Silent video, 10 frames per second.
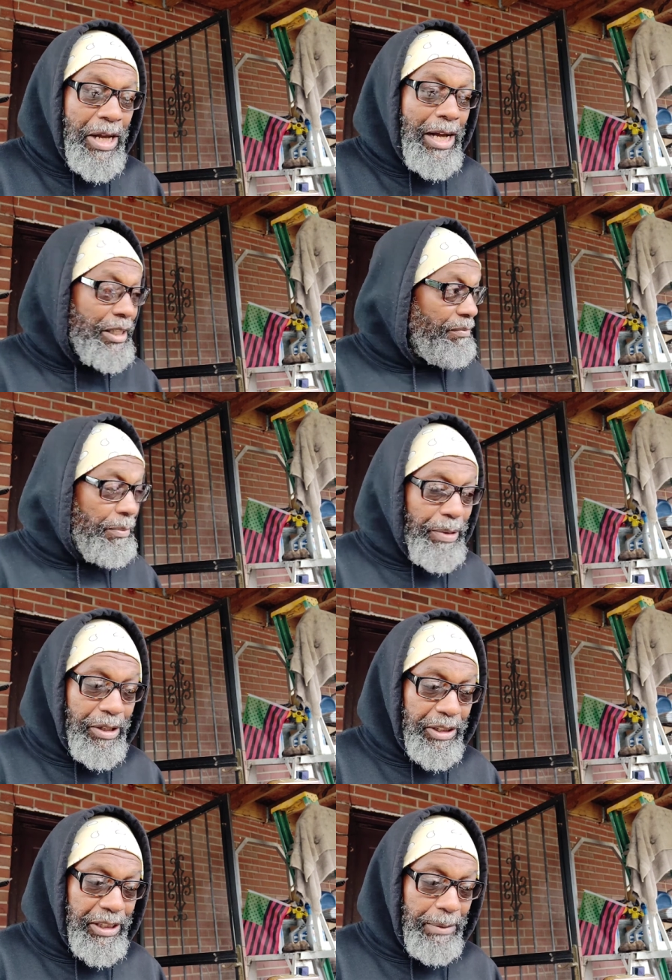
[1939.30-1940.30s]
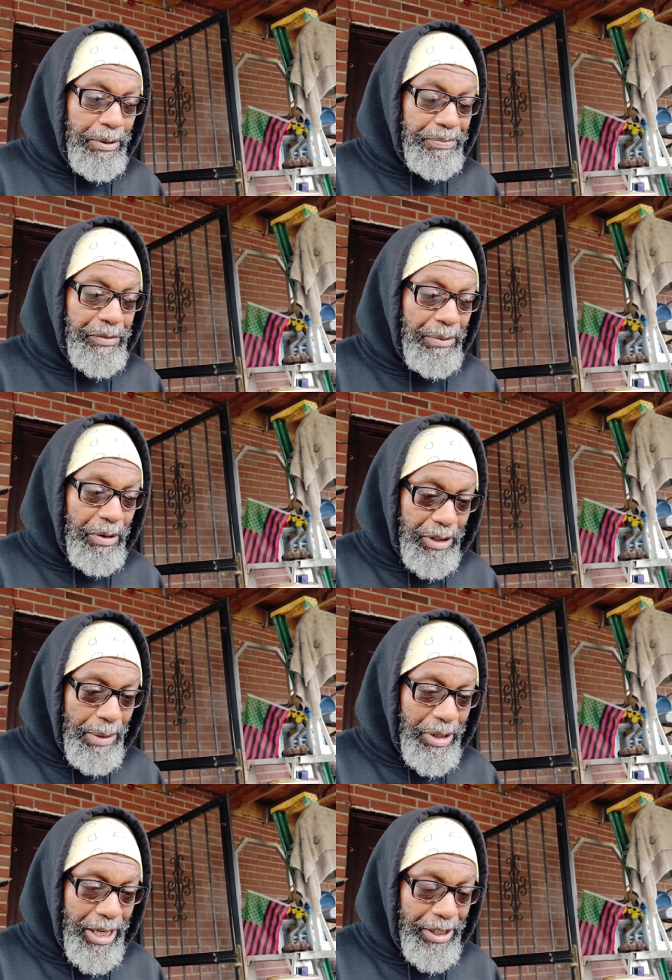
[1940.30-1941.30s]
I'll give you a better example. I'm, going
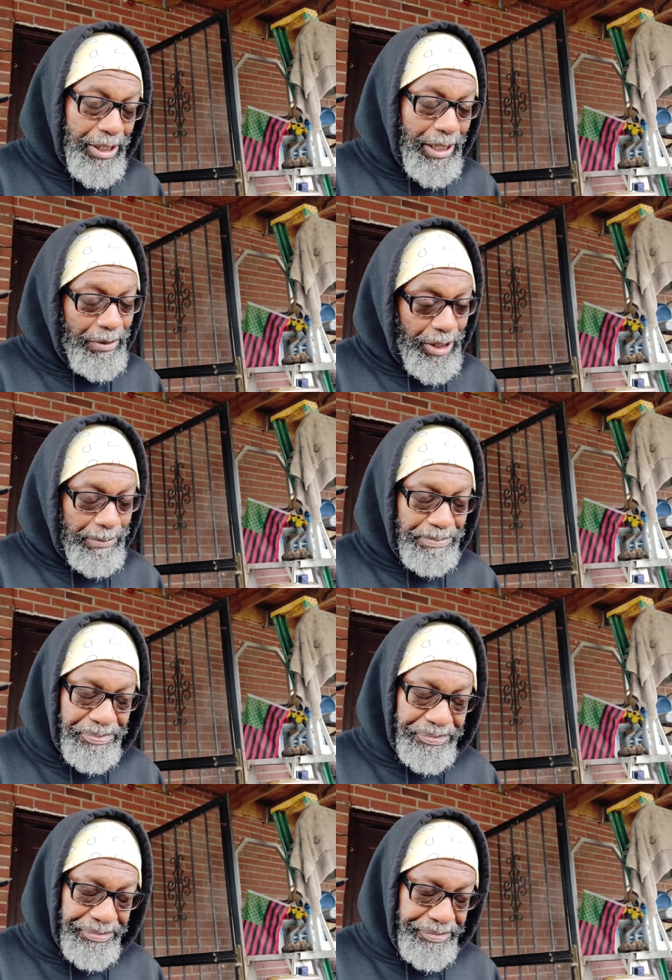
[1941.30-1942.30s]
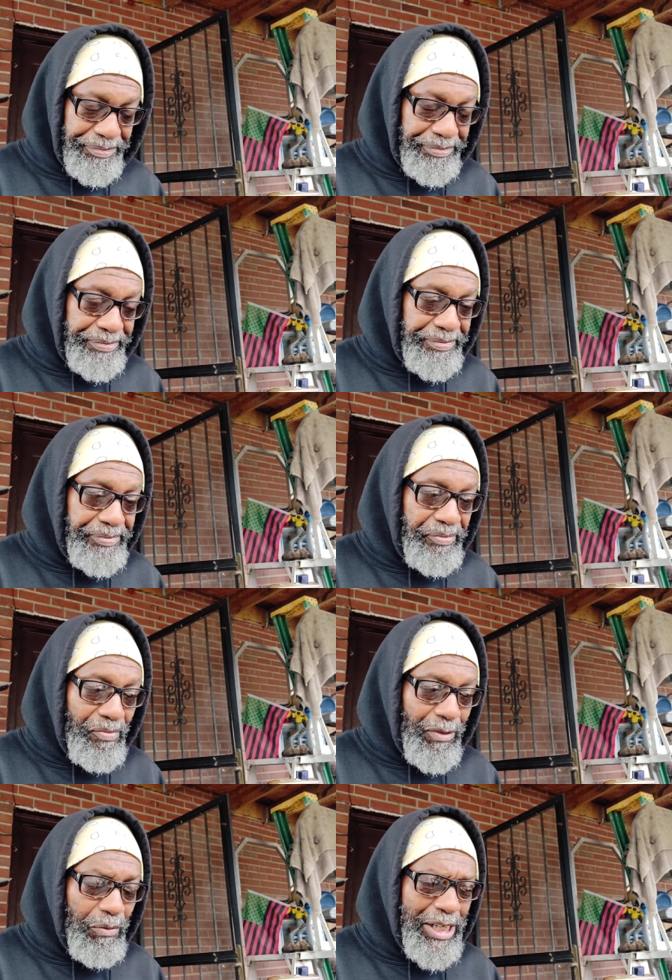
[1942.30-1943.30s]
to end here, I think.
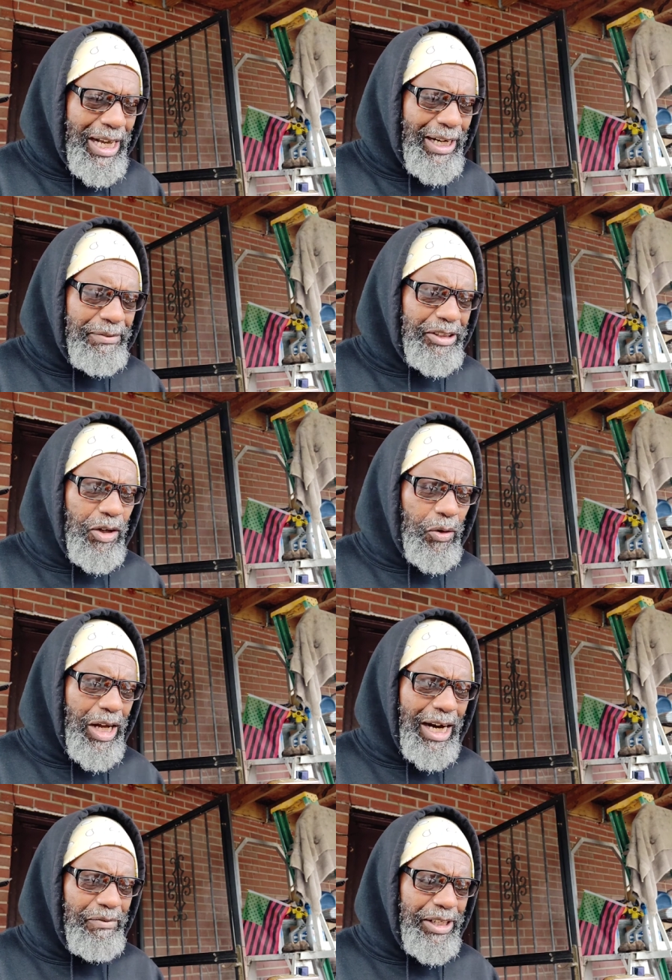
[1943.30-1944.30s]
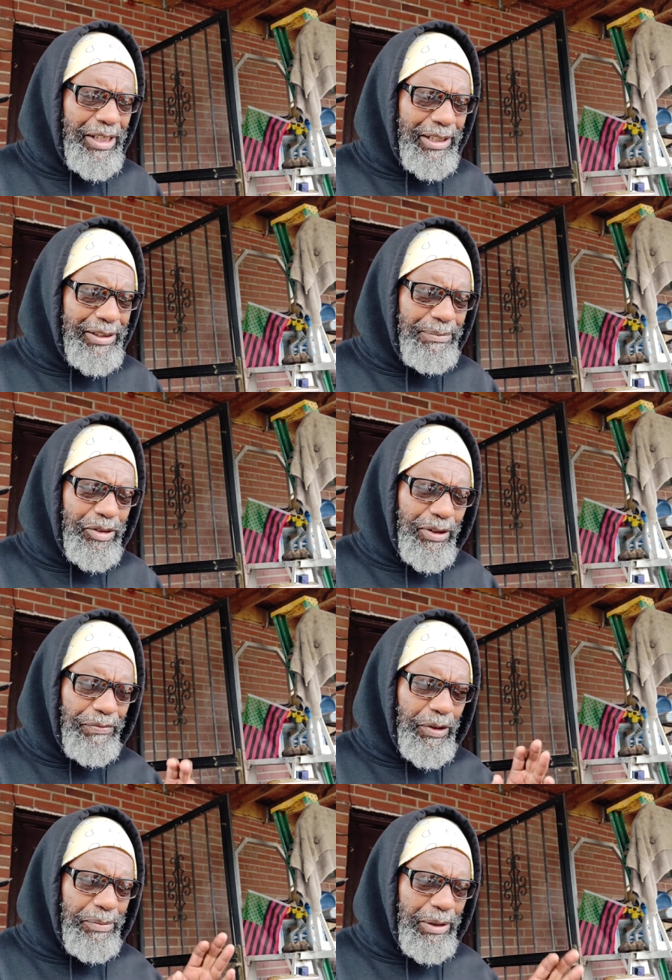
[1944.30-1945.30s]
Right now, I had this whole Kyrie thing, or some sort of
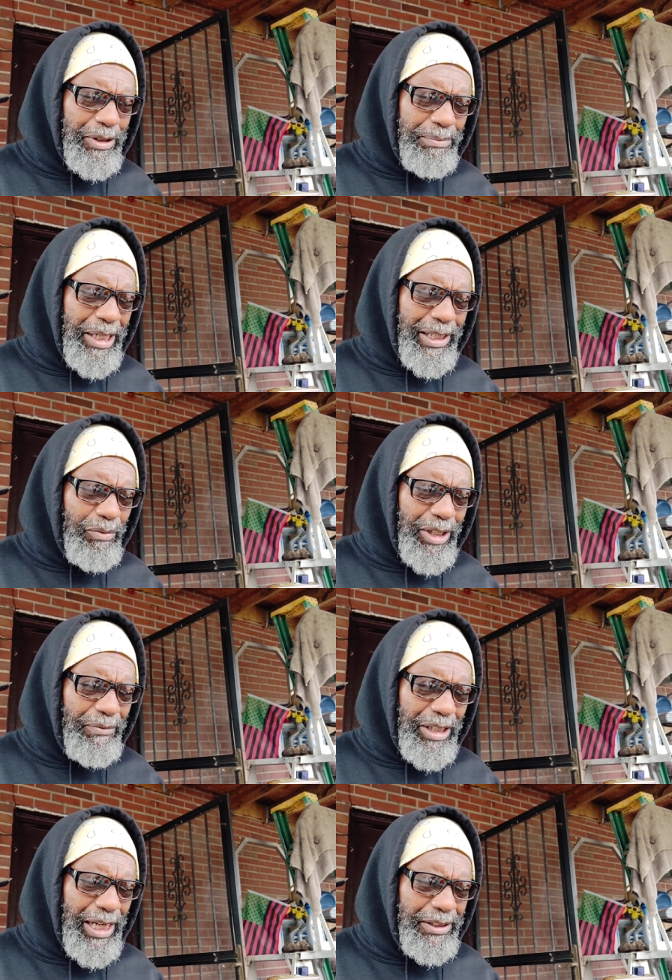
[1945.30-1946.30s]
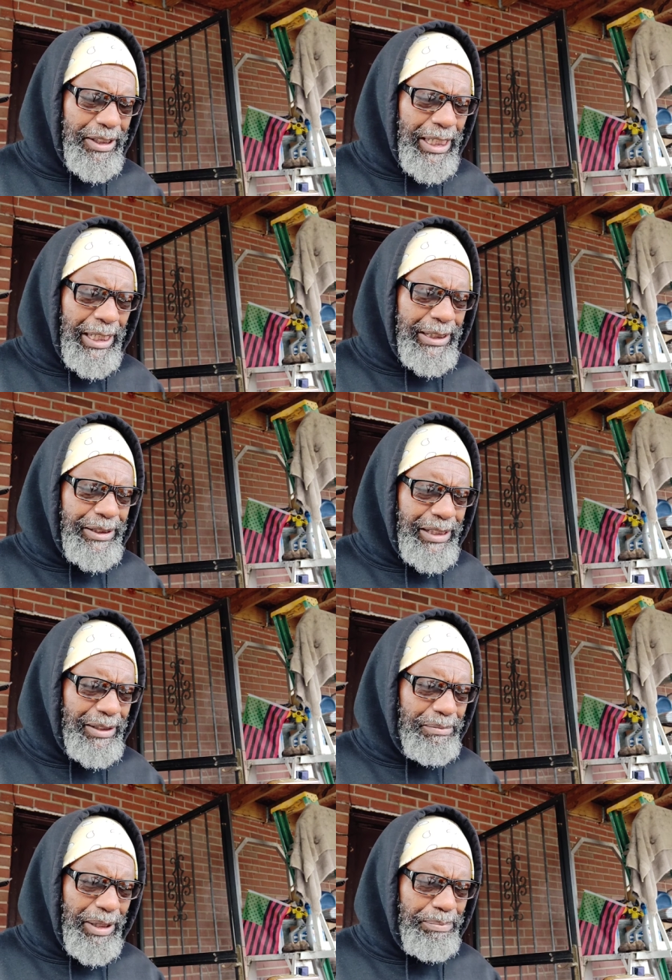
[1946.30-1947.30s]
film that was made, or whatever, had,
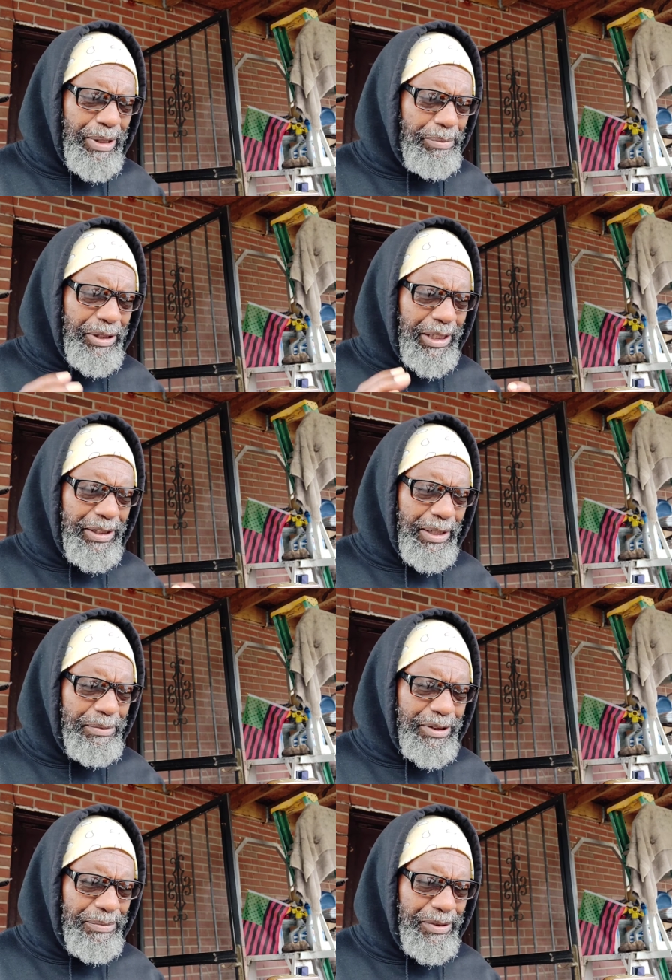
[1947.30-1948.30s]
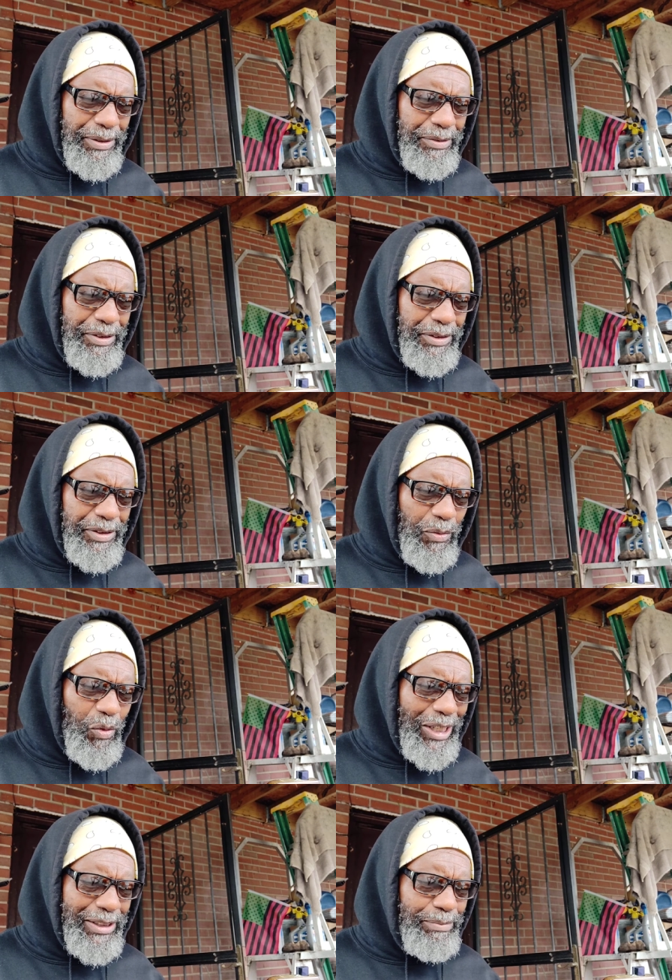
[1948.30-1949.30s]
and, and people are getting up. Some uh, you know, some
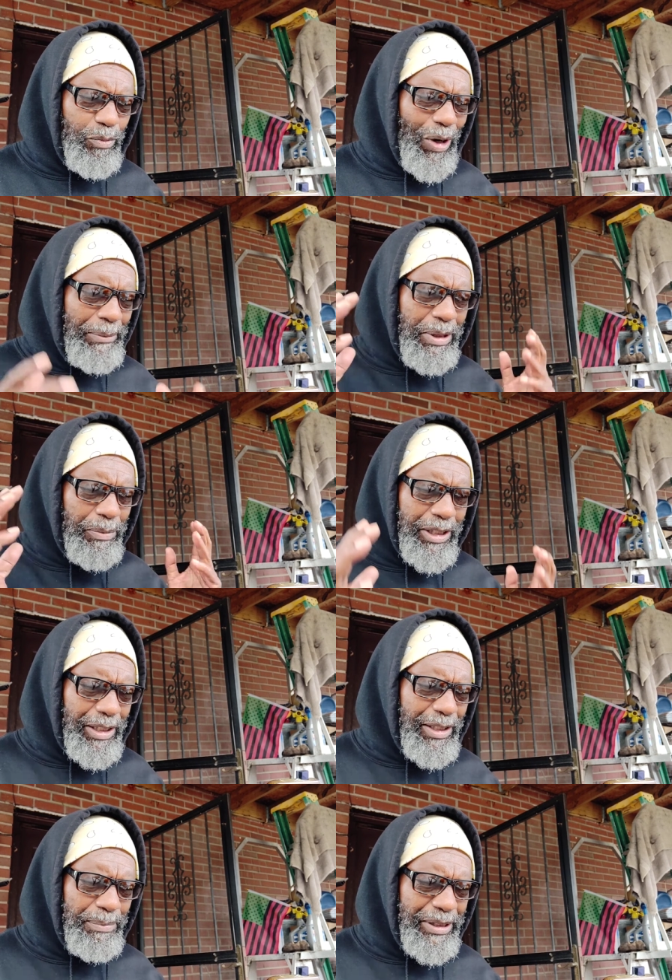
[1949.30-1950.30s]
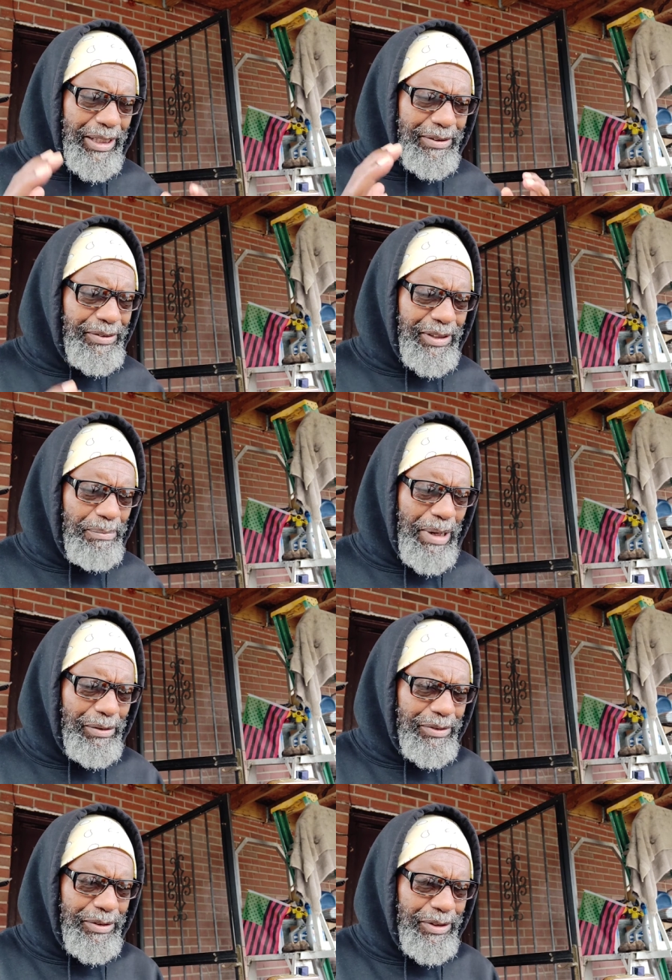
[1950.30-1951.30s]
white white people are getting upset
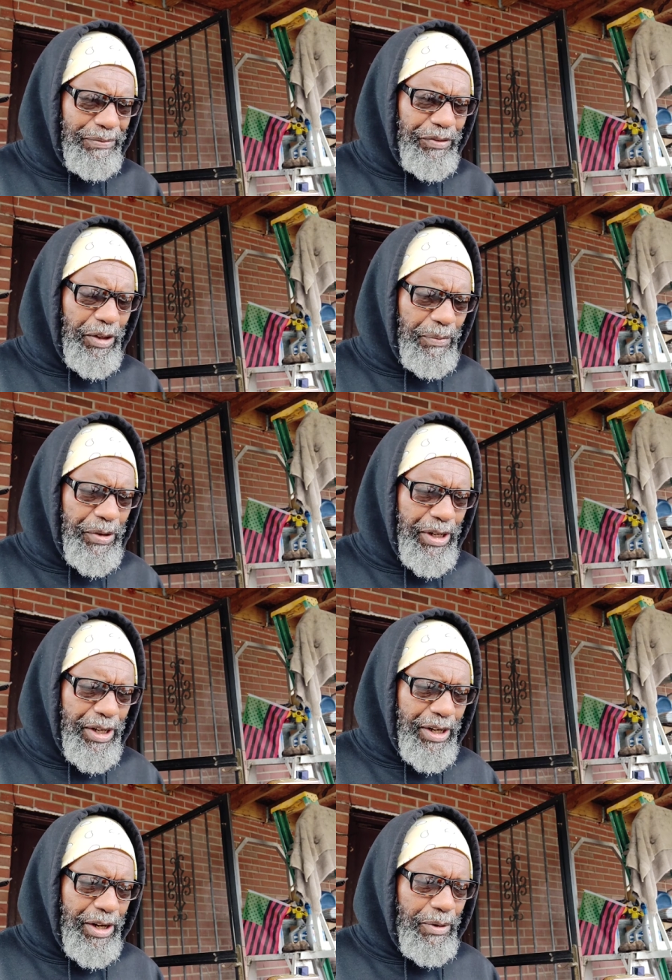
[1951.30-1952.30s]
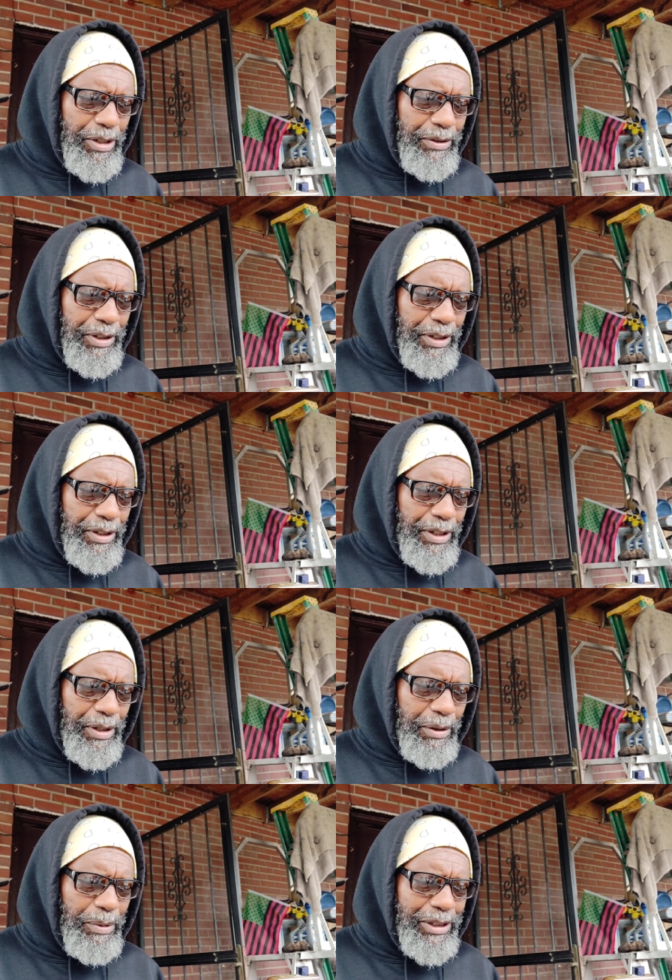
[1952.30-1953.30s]
about the film. Well,
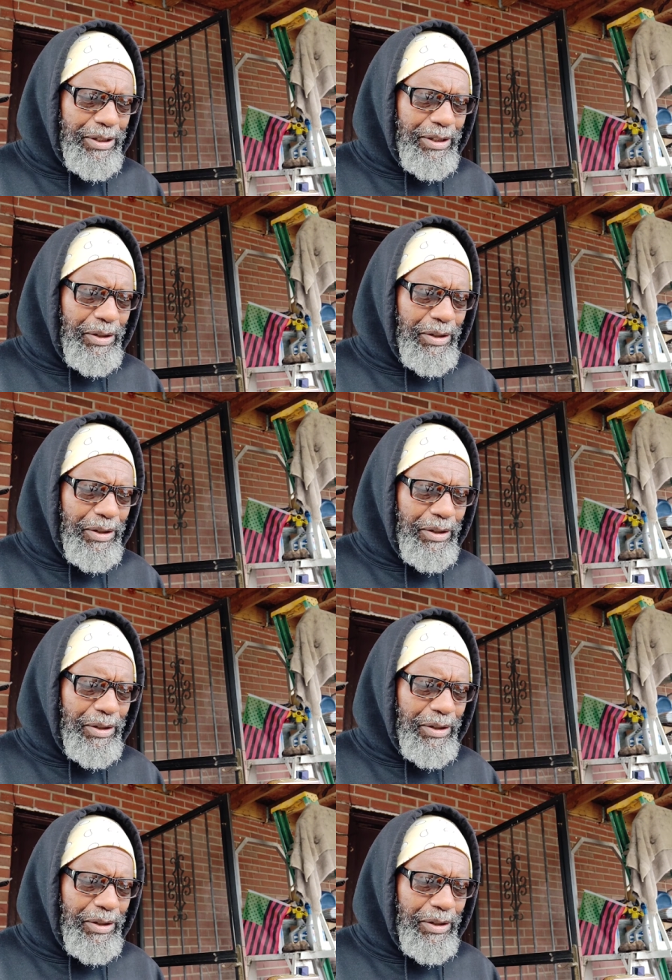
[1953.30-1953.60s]
but